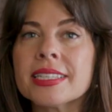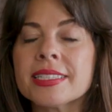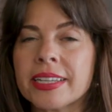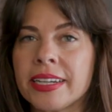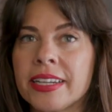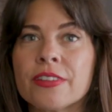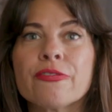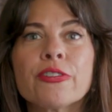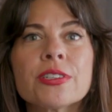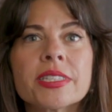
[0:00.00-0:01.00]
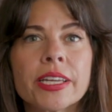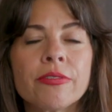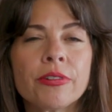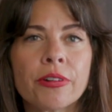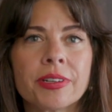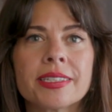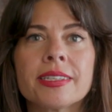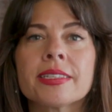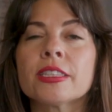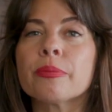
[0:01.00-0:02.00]
acidity the first thing you notice?
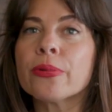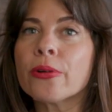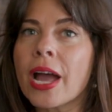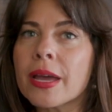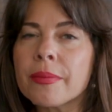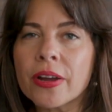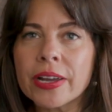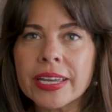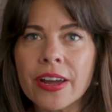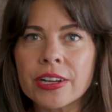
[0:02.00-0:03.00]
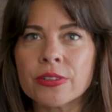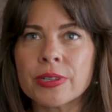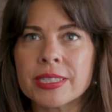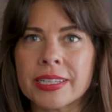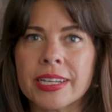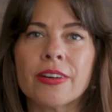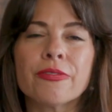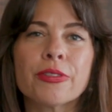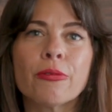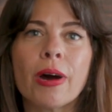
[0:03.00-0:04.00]
Is it the primary characteristic
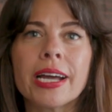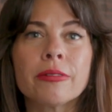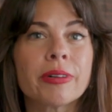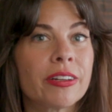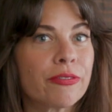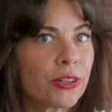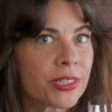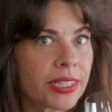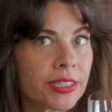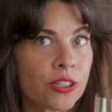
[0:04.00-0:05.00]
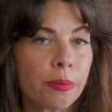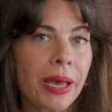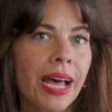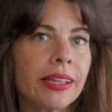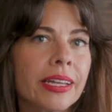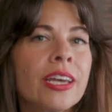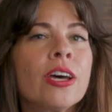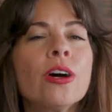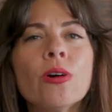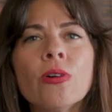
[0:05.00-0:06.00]
of the wine when it first hits your palate?
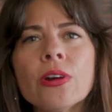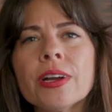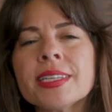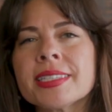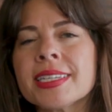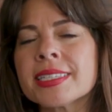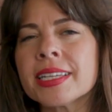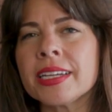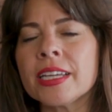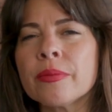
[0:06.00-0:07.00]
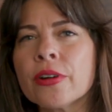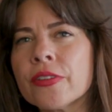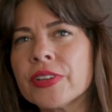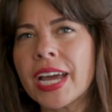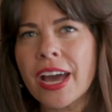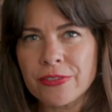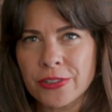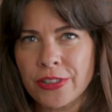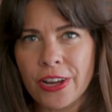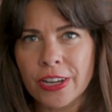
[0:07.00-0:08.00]
Or is the acidity more of an
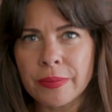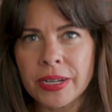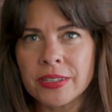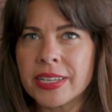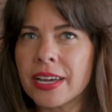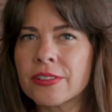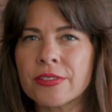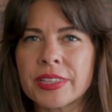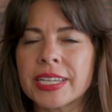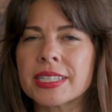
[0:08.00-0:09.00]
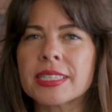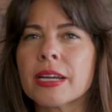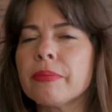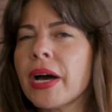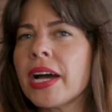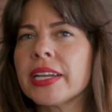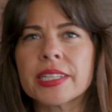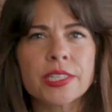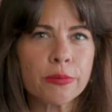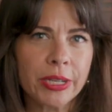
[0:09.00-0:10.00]
afterthought compared to other things like body
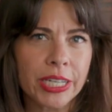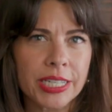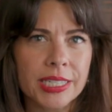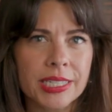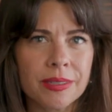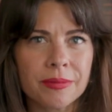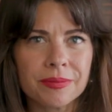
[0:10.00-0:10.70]
and sweetness?